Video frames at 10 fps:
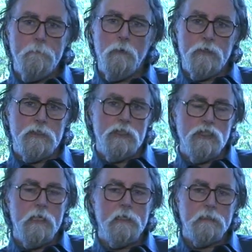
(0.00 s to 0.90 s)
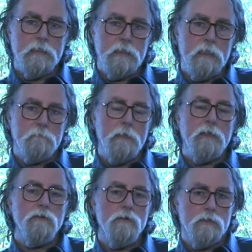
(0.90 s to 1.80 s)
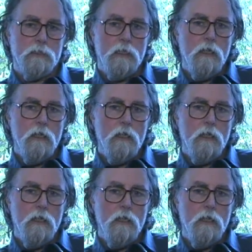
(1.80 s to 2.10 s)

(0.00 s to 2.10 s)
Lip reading: poisonous chalice indeed, because